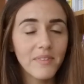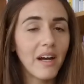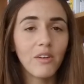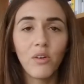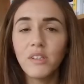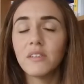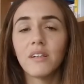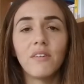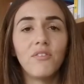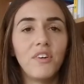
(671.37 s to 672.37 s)
I know it's
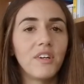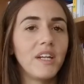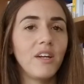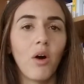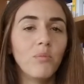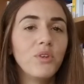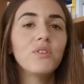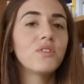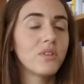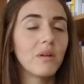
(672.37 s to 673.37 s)
very
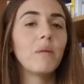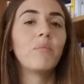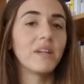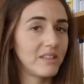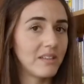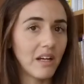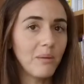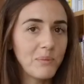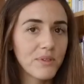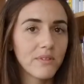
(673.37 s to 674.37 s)
obvious, but it
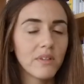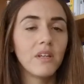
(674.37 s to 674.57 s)
helps.